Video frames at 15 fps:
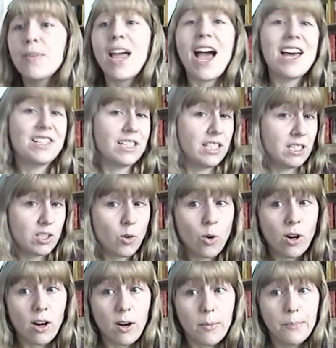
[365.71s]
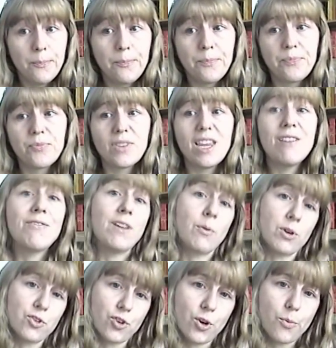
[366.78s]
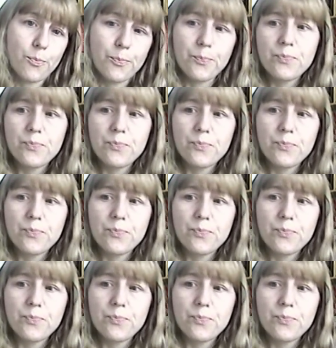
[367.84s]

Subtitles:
as a disorder if they were true.